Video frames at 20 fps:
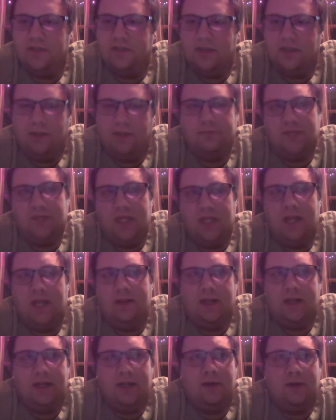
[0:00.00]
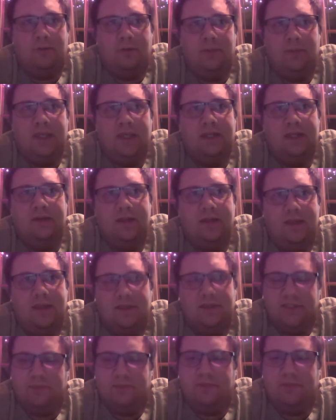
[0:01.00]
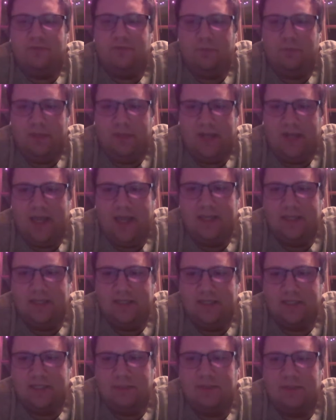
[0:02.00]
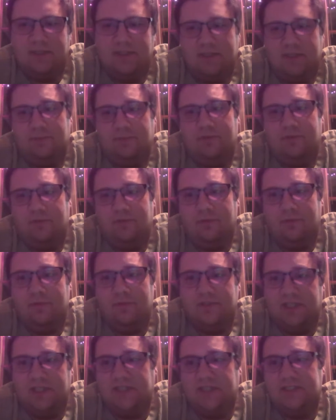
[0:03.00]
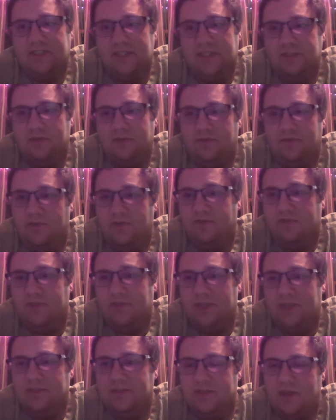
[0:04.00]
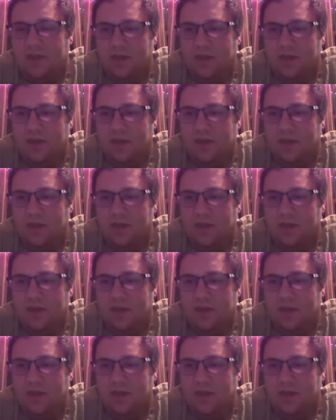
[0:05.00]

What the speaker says: And I don't mean something from the 90s. I mean something from the 60s or the 50s.